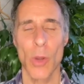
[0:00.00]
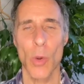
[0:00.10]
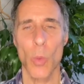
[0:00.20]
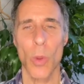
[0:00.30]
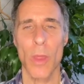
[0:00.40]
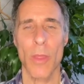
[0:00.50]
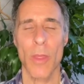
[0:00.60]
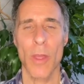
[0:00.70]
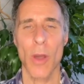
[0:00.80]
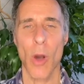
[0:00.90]
with
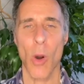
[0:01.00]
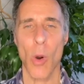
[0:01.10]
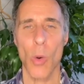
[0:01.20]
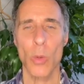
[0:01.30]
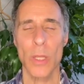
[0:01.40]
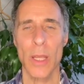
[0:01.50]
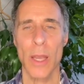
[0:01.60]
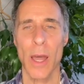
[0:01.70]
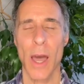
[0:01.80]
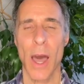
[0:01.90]

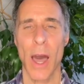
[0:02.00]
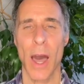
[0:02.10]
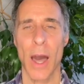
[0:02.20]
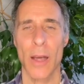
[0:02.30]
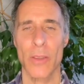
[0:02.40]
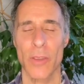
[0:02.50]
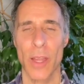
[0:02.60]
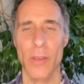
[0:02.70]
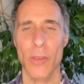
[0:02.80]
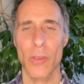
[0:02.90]
holding a
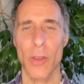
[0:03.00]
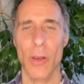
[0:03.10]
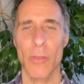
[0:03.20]
sense of